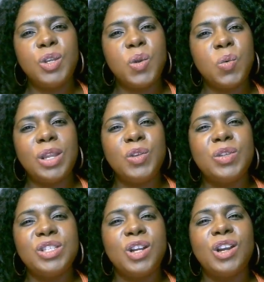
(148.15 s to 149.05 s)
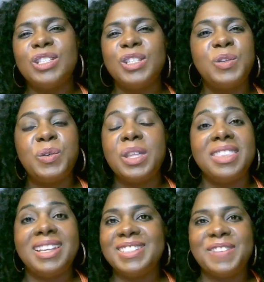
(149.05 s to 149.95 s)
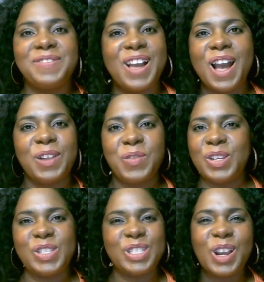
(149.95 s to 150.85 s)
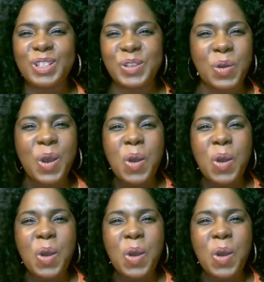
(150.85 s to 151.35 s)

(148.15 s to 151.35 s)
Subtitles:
you when you start to do the things of God, when you start to